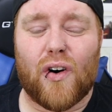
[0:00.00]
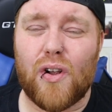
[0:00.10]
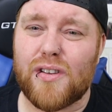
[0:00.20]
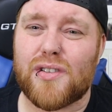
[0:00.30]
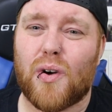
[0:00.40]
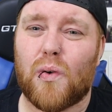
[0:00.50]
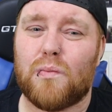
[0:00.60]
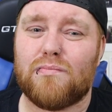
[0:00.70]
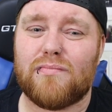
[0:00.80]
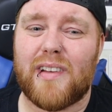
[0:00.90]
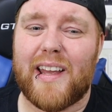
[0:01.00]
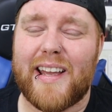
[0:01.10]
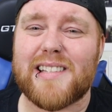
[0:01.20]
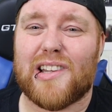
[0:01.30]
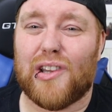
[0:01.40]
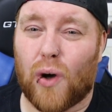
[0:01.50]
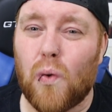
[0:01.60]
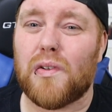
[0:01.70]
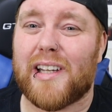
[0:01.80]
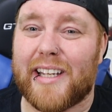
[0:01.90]
Also, it's
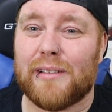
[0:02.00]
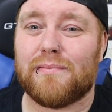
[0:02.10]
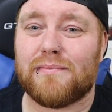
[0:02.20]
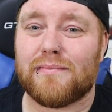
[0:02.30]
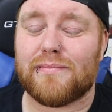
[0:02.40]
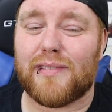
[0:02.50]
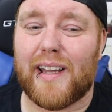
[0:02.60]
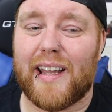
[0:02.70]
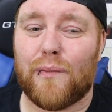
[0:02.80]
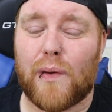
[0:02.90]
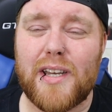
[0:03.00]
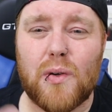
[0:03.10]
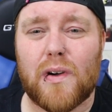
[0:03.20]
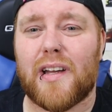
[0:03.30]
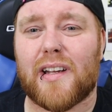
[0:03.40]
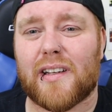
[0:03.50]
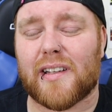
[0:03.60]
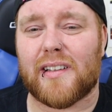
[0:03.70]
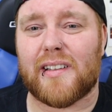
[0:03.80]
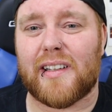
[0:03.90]
lonely. When you
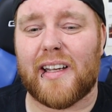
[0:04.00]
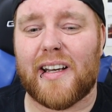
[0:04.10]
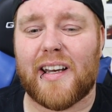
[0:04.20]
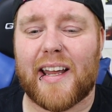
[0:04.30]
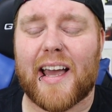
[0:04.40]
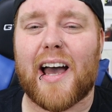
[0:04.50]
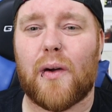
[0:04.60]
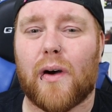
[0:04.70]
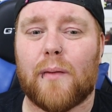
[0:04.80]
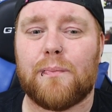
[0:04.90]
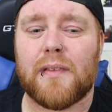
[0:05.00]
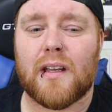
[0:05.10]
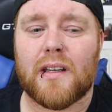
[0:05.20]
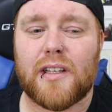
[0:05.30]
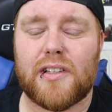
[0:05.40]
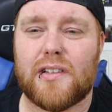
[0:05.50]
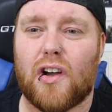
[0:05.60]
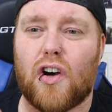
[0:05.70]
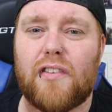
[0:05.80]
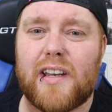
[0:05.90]
work in an Ikaiwa,
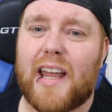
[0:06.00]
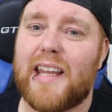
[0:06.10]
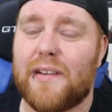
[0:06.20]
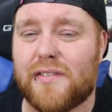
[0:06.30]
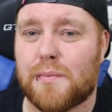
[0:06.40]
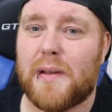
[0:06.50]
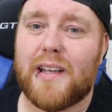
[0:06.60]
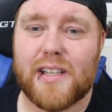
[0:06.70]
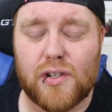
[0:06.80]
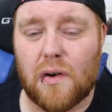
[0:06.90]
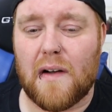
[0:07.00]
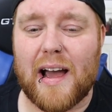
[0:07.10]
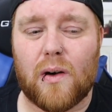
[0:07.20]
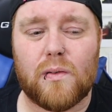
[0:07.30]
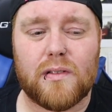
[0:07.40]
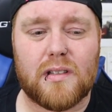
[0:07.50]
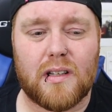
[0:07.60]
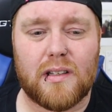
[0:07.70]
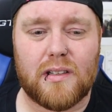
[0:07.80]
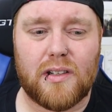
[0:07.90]
other native speakers are around.
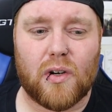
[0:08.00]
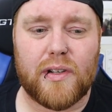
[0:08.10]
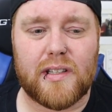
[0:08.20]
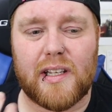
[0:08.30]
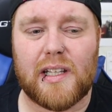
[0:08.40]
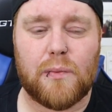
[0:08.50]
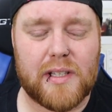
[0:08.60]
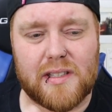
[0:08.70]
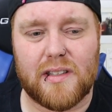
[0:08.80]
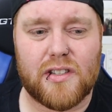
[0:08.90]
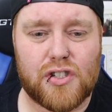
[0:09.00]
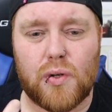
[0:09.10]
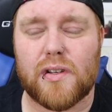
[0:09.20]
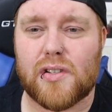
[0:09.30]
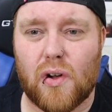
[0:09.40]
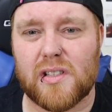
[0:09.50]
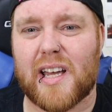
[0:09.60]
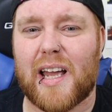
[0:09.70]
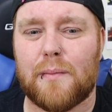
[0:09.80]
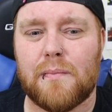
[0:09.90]
You know, you're dealing with students all the
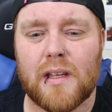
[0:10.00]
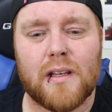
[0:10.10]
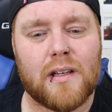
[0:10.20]
time.